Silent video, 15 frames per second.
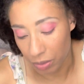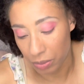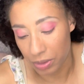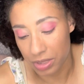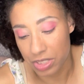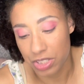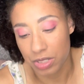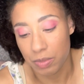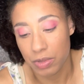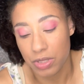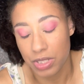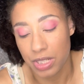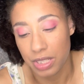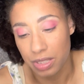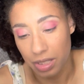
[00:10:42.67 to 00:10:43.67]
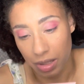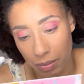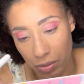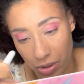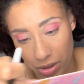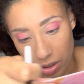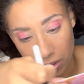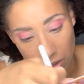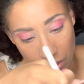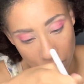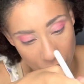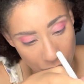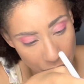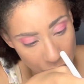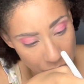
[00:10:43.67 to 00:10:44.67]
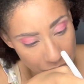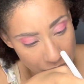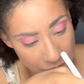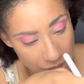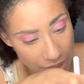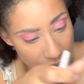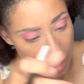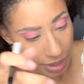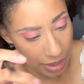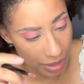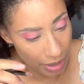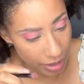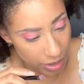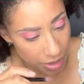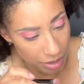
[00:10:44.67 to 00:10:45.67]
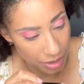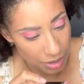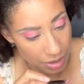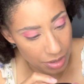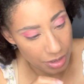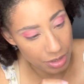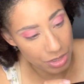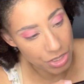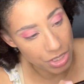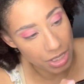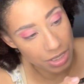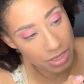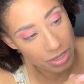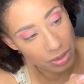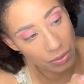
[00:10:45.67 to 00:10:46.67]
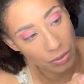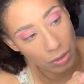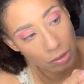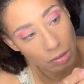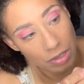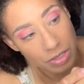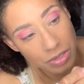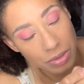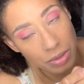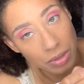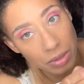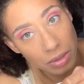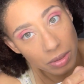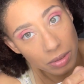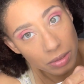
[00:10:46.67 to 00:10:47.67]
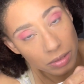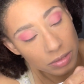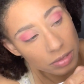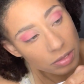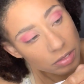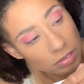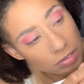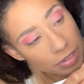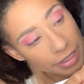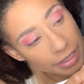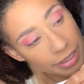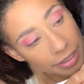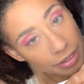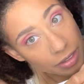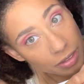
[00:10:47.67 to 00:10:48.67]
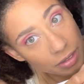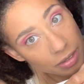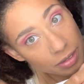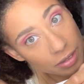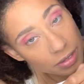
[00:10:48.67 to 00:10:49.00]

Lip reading: the shimmer shade that I'm gonna use is the shade Silver Crystal right here.